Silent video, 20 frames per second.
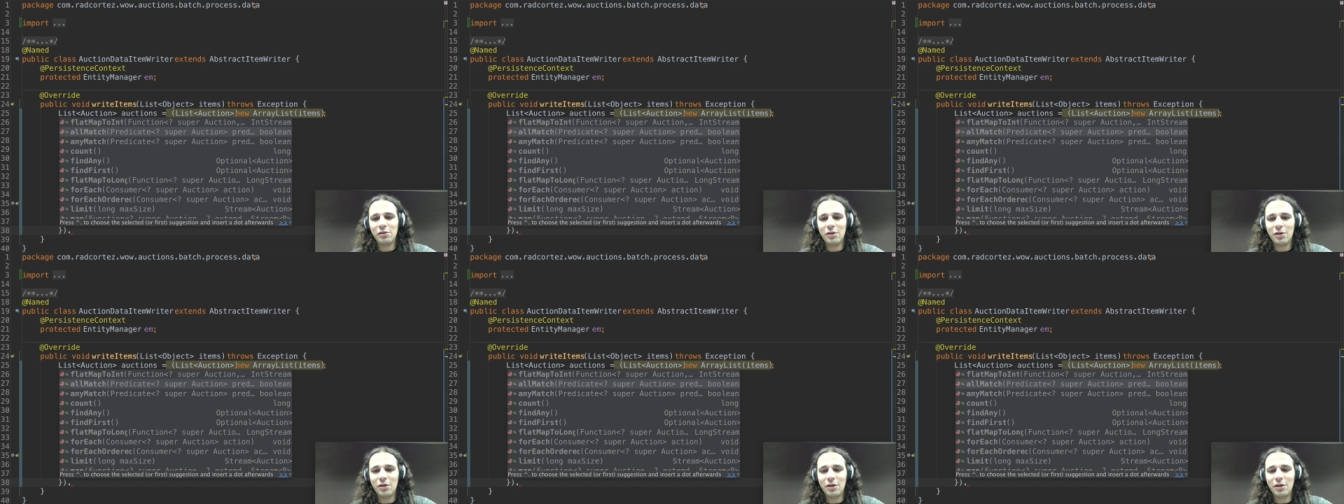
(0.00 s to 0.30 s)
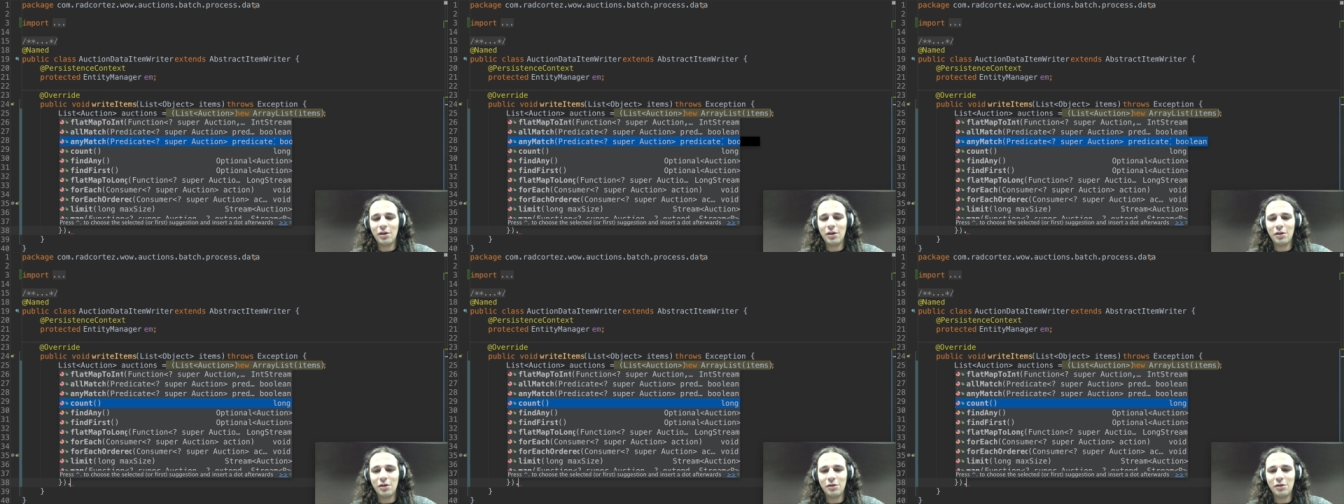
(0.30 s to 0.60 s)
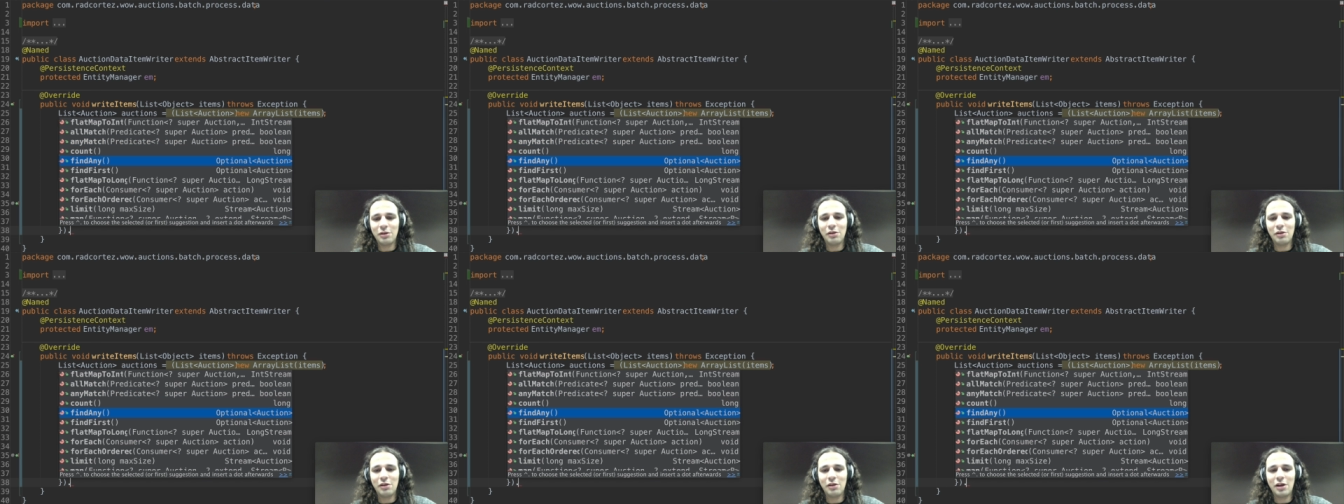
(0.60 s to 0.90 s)
uh,
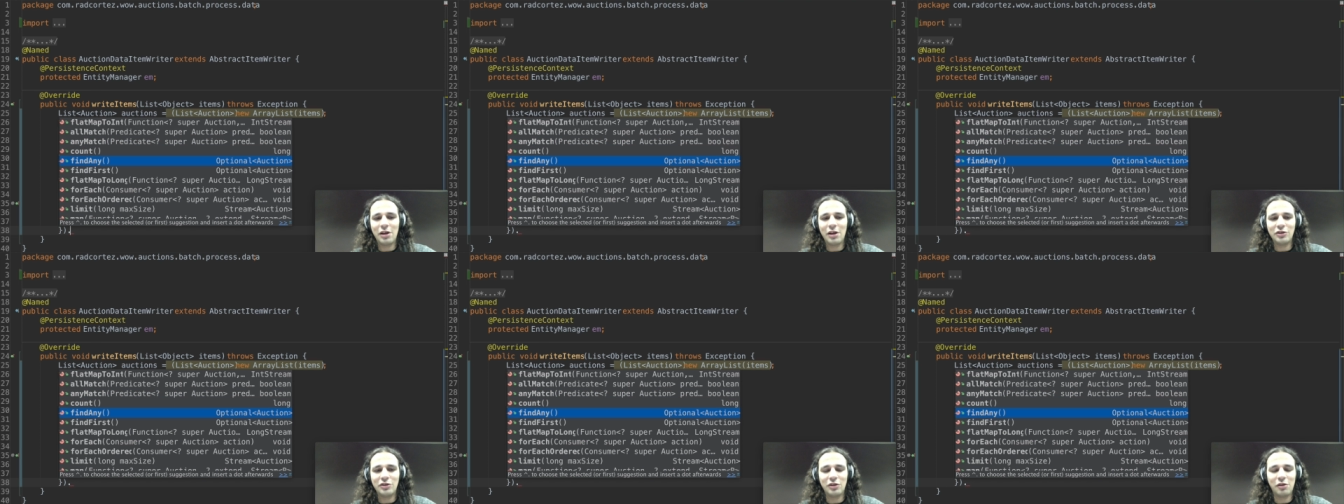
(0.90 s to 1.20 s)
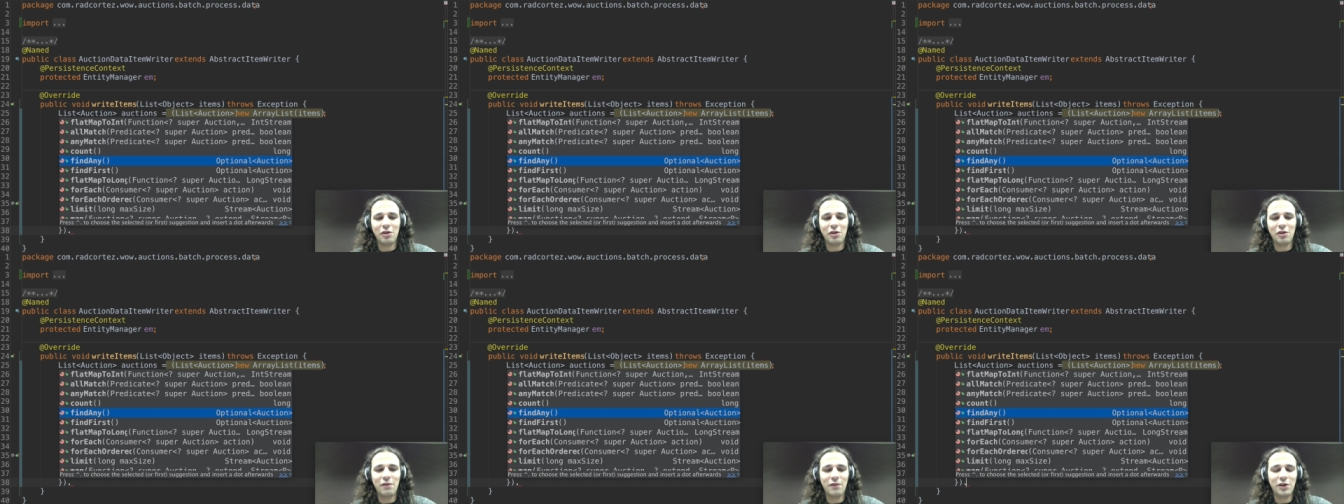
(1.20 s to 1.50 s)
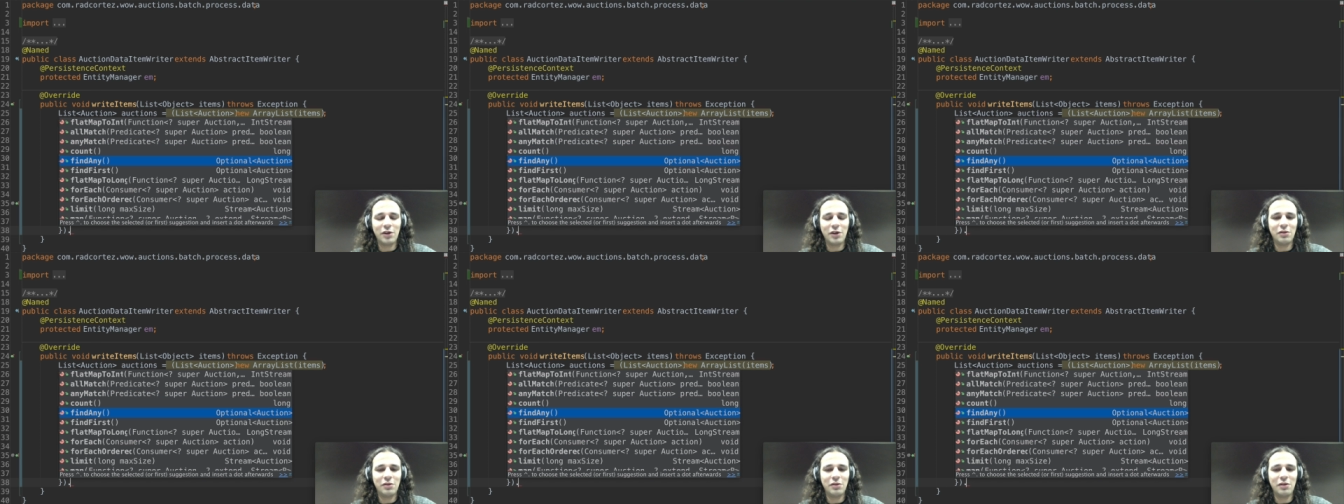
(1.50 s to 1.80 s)
since I just
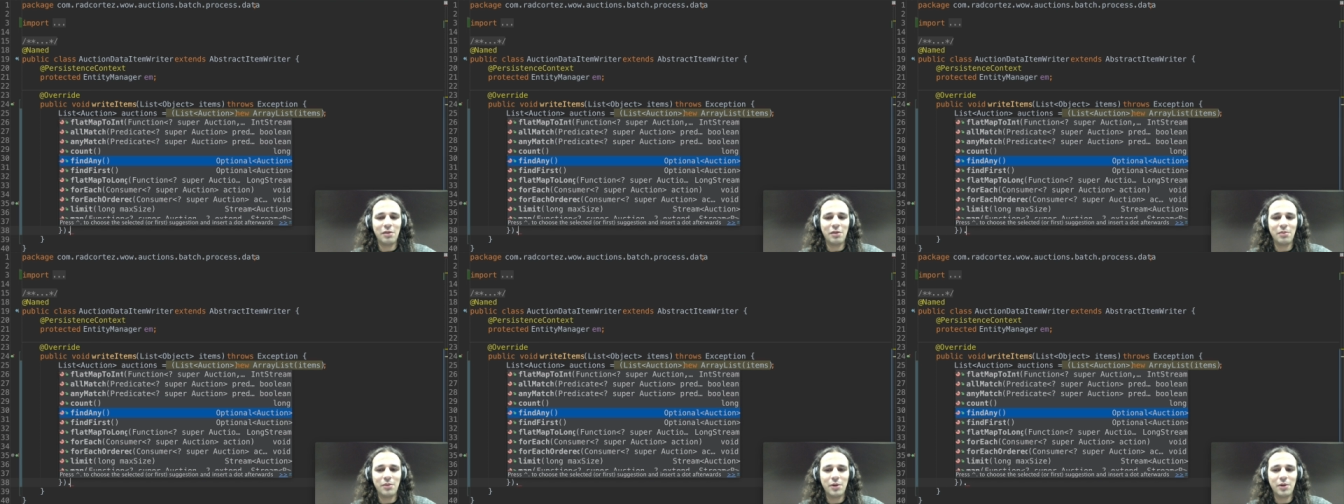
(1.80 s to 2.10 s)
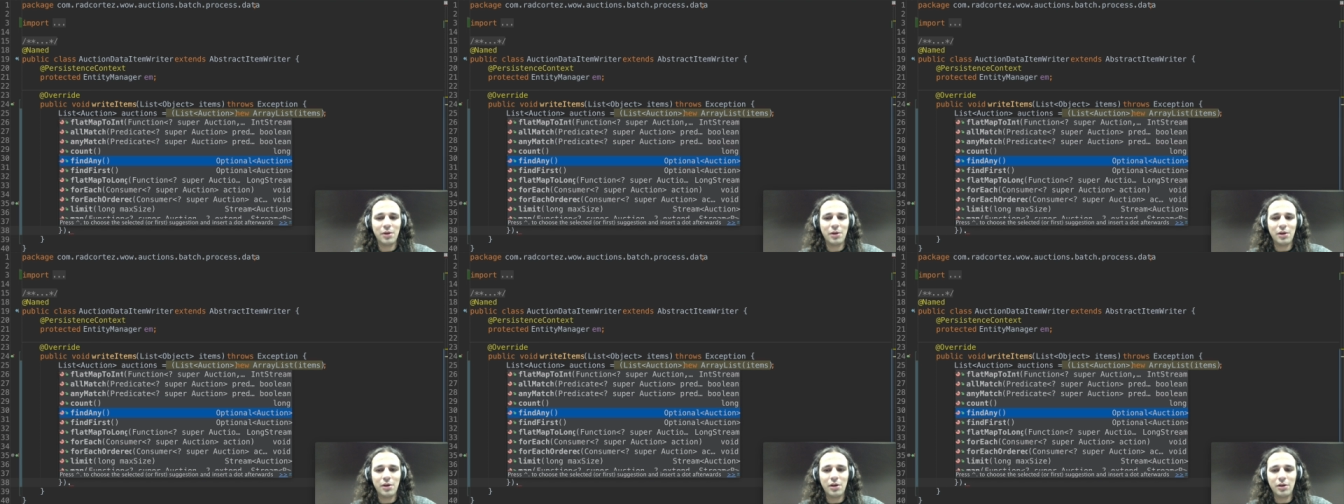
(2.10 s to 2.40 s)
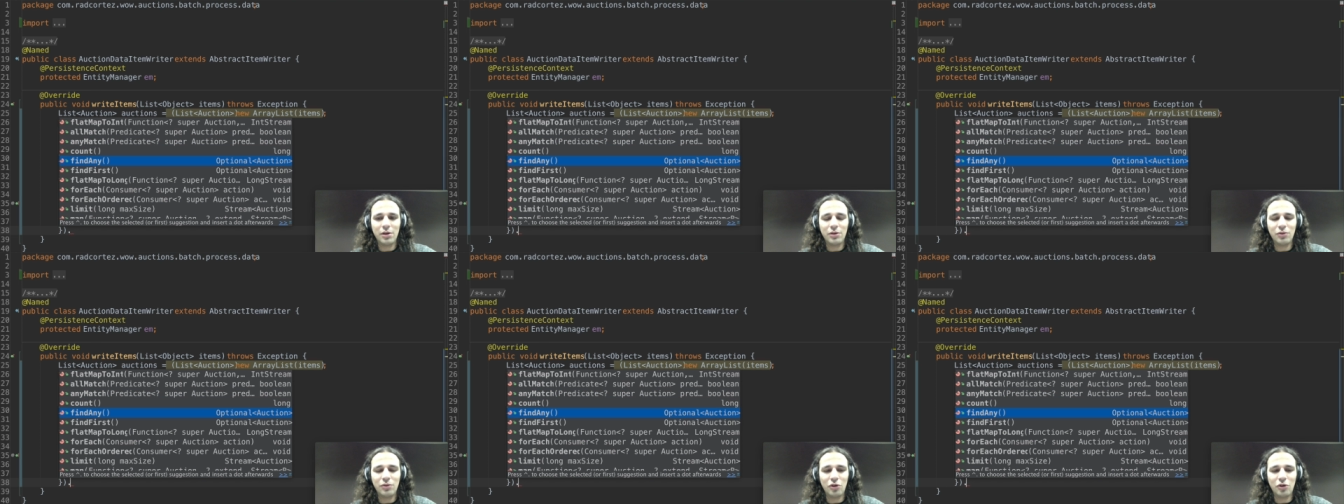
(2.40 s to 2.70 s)
converted them
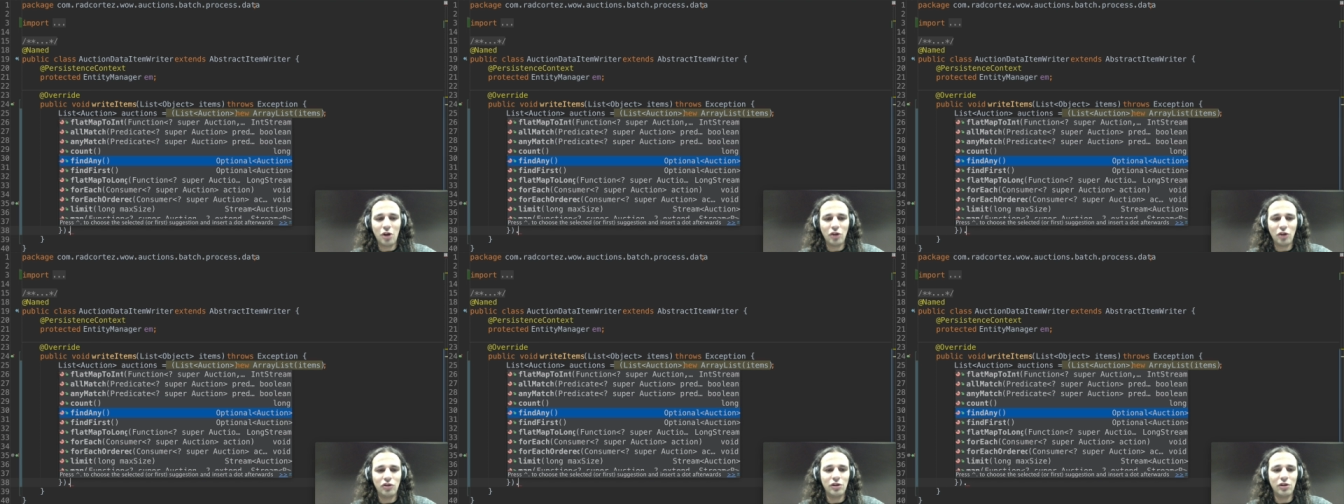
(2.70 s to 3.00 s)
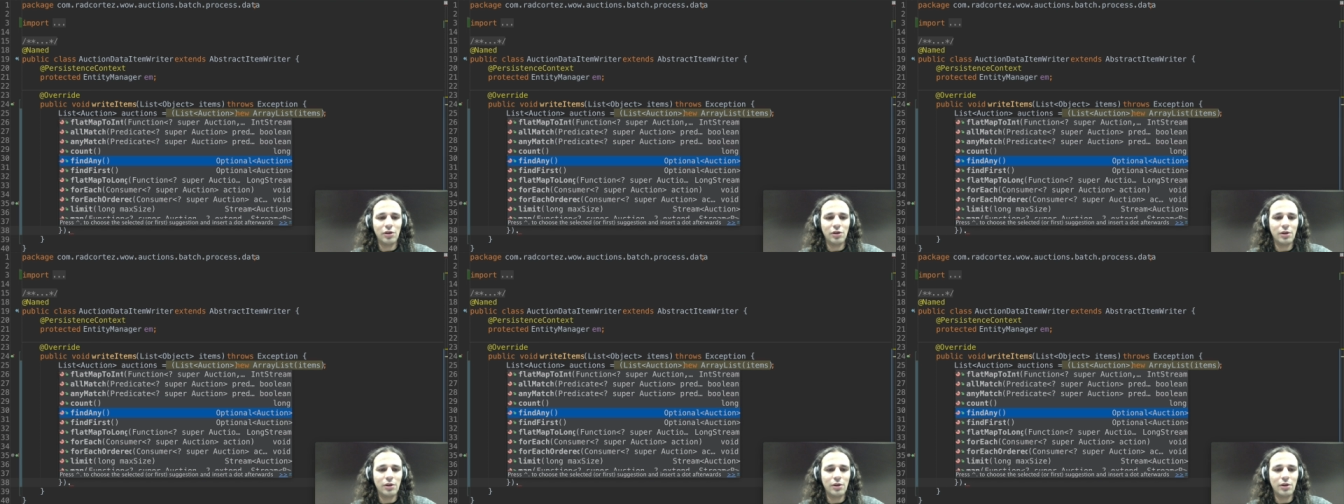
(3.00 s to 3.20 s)
to an auction.